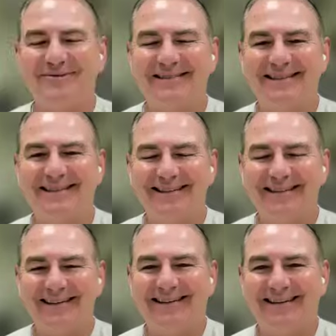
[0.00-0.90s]
him out. He's
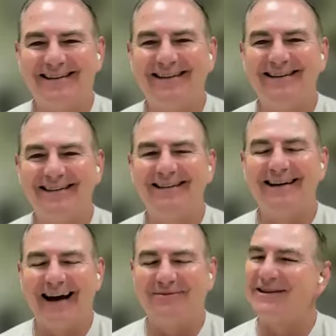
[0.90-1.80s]
balling, baby.
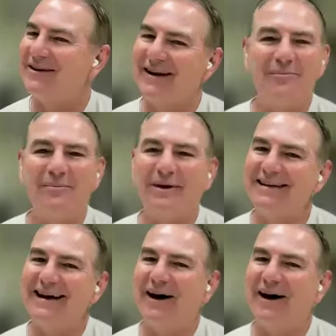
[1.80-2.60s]
Appreciate Absolutely. I'll